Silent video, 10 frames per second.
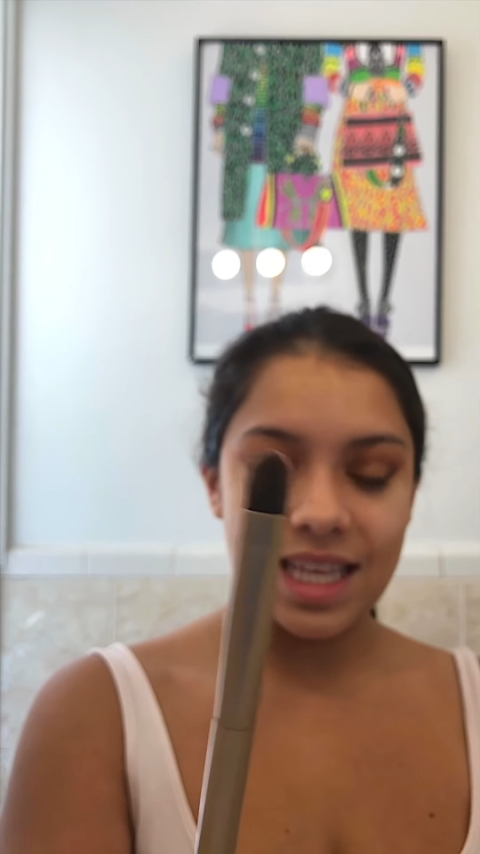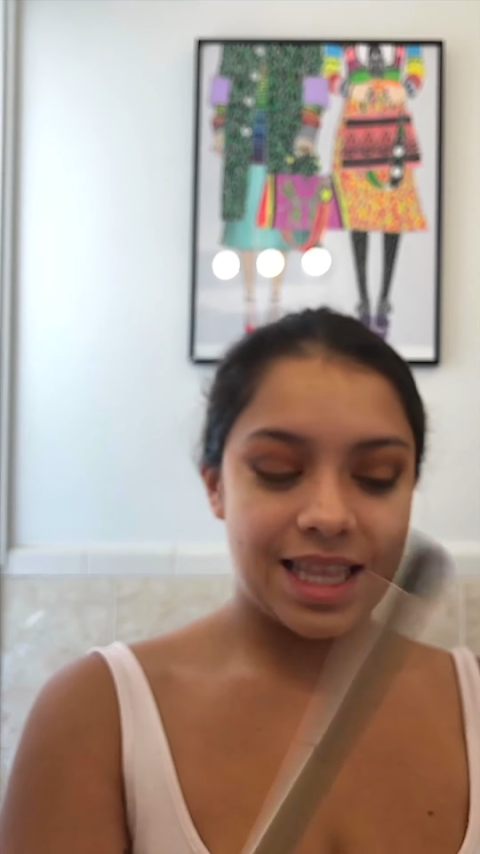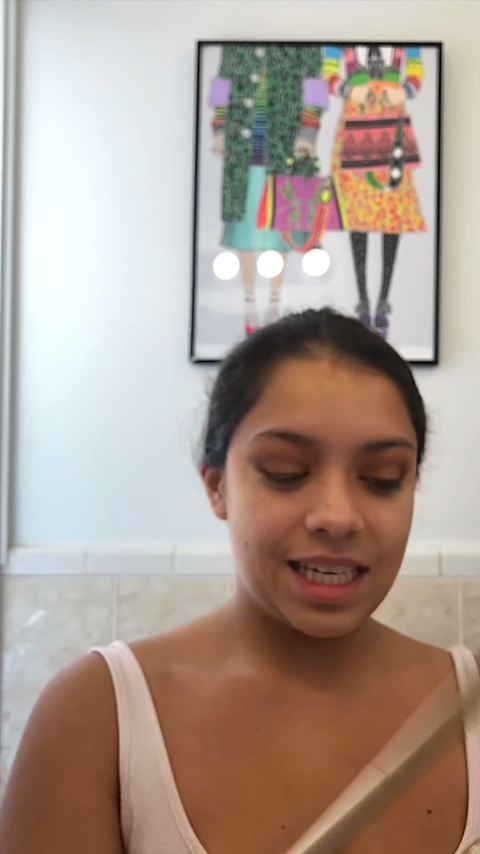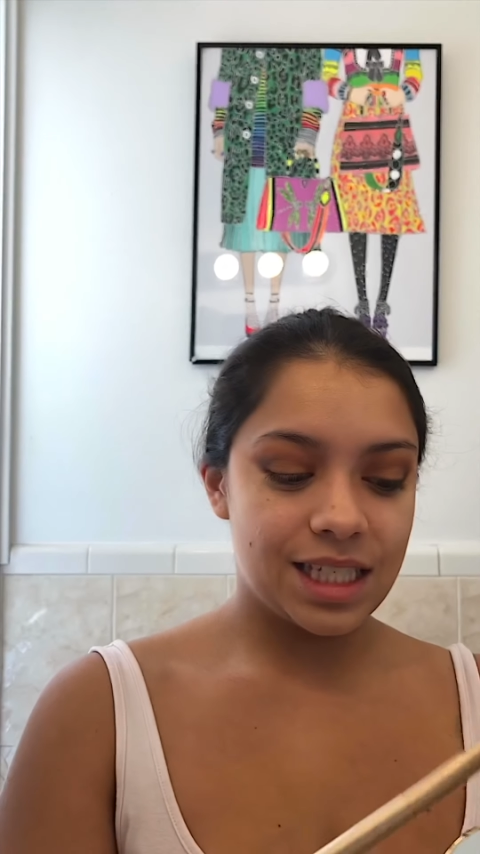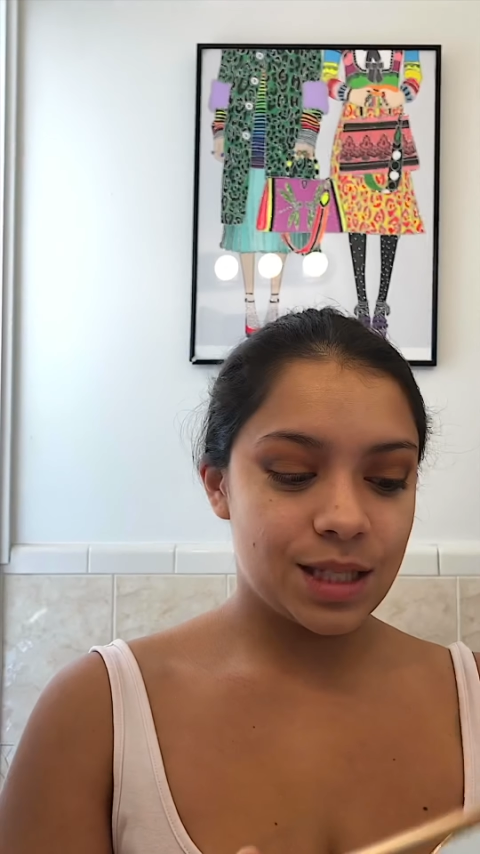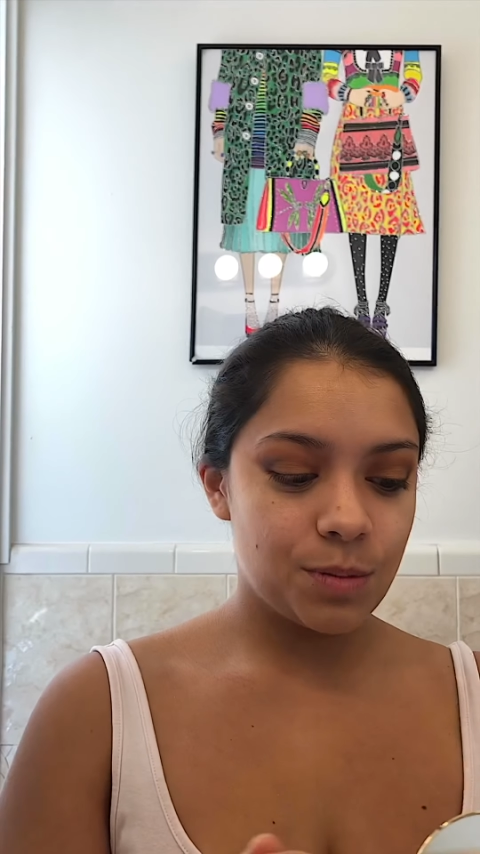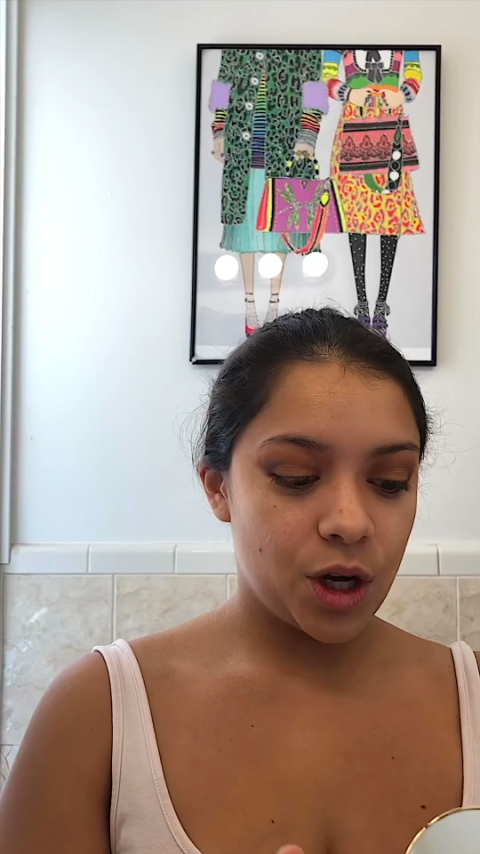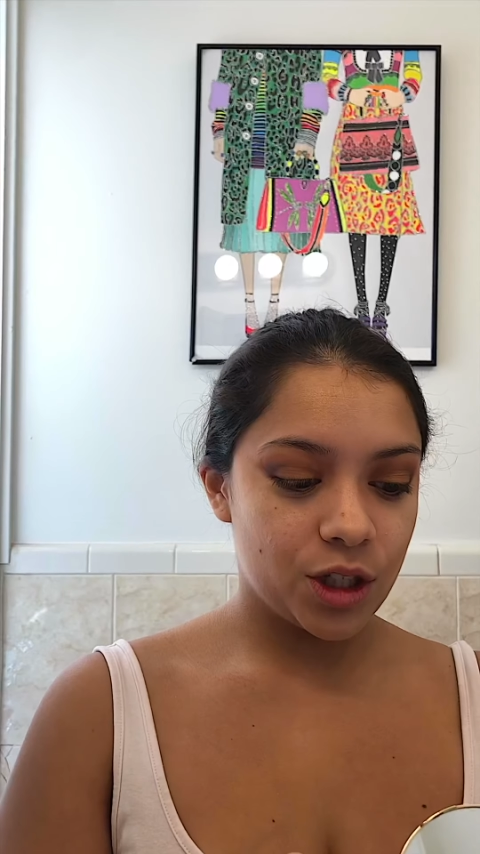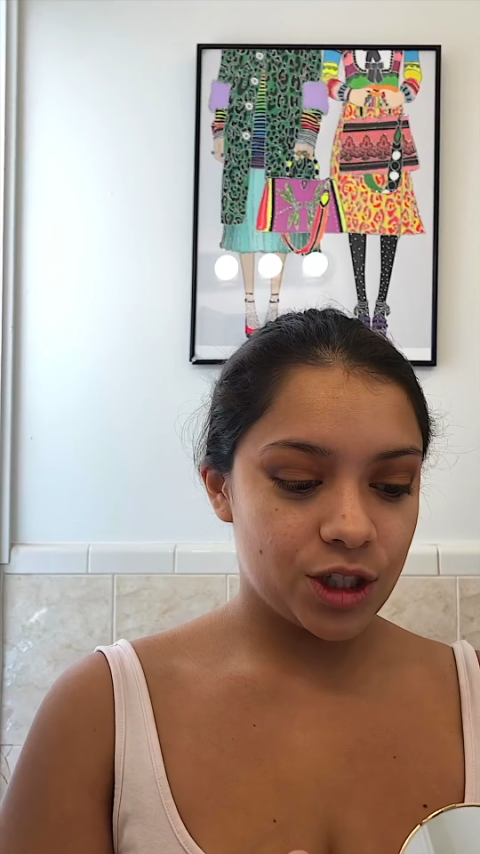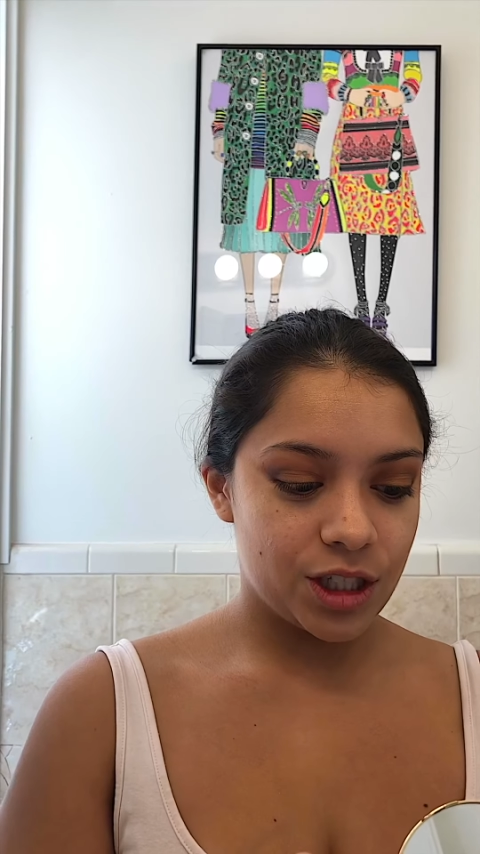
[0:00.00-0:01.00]
the
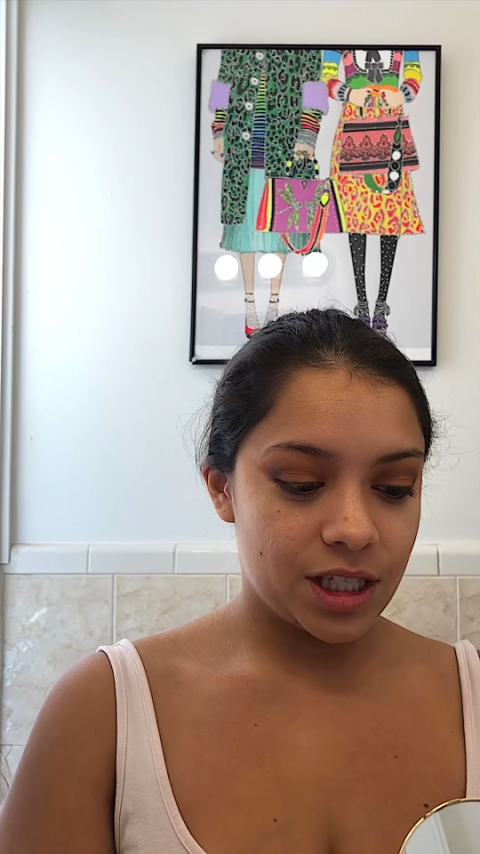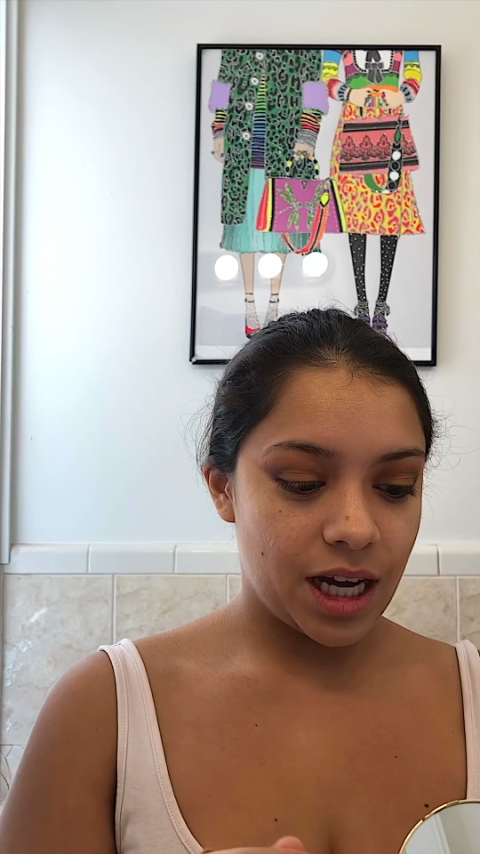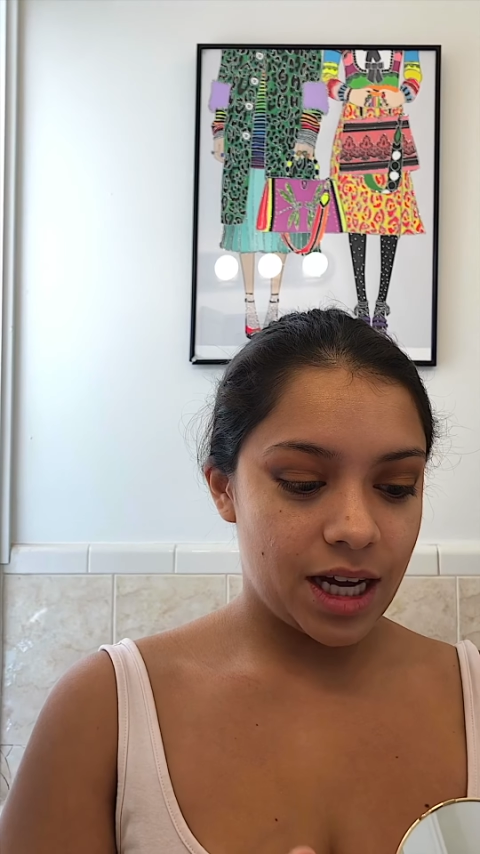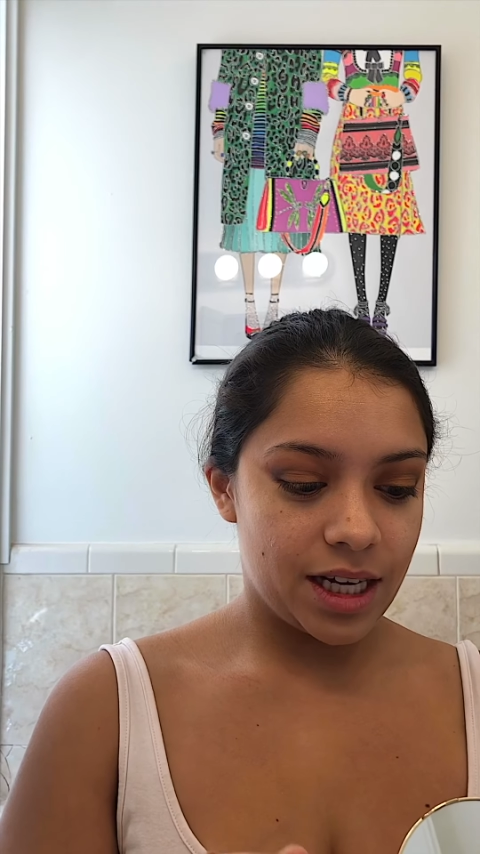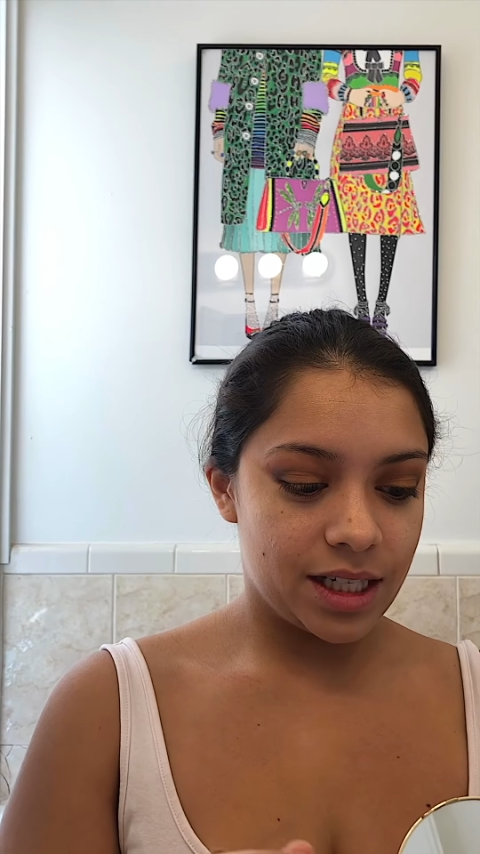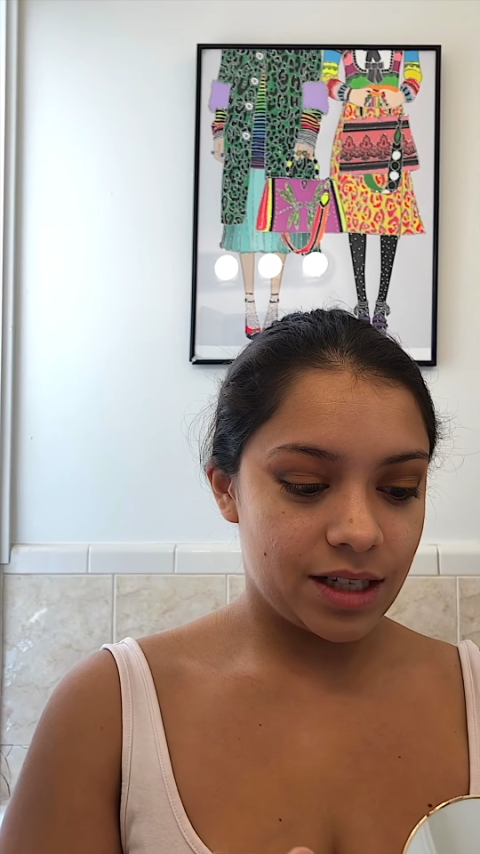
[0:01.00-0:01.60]
smaller side